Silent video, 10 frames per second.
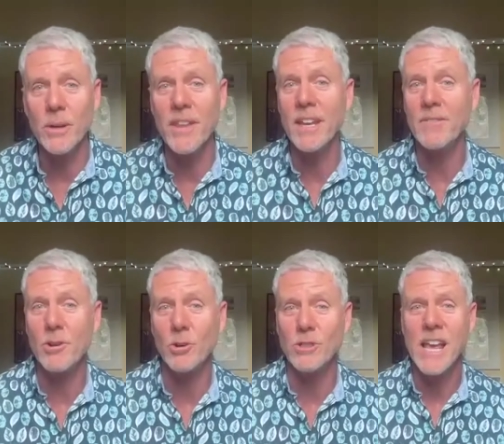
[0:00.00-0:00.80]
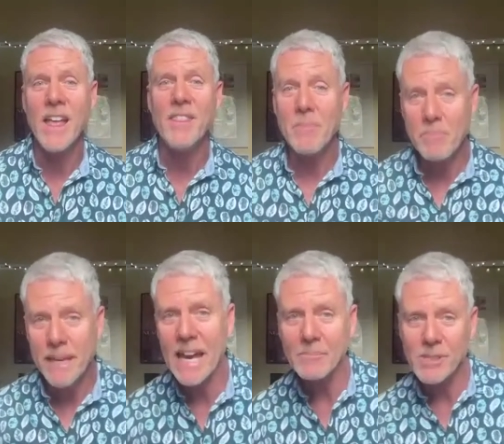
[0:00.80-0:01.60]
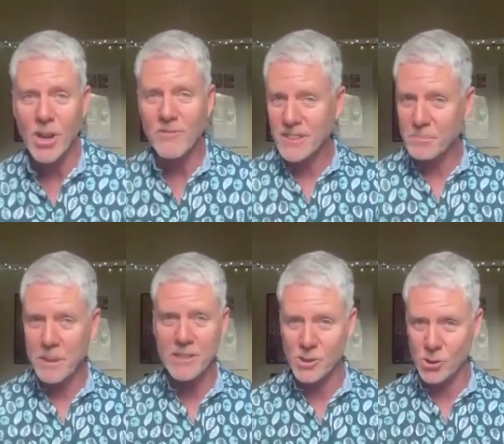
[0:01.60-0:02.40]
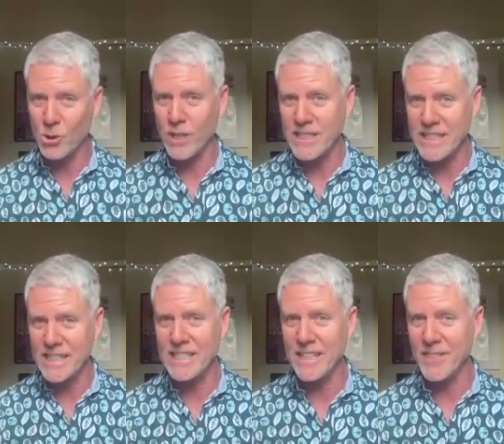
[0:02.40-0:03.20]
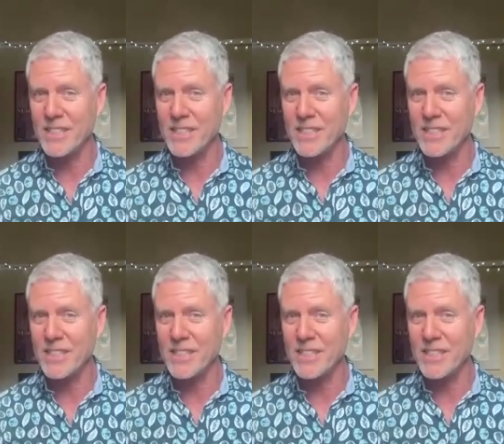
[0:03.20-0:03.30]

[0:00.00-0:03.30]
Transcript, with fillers: And then, of course, that became Sophie's big story, didn't it?